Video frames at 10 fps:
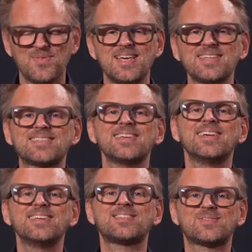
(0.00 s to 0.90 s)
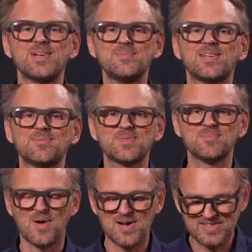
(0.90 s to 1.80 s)
this is DreamChip's
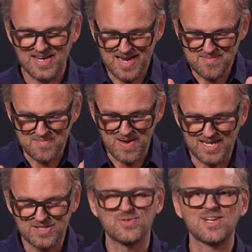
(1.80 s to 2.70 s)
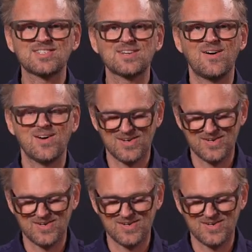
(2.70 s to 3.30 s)
multi-matrix color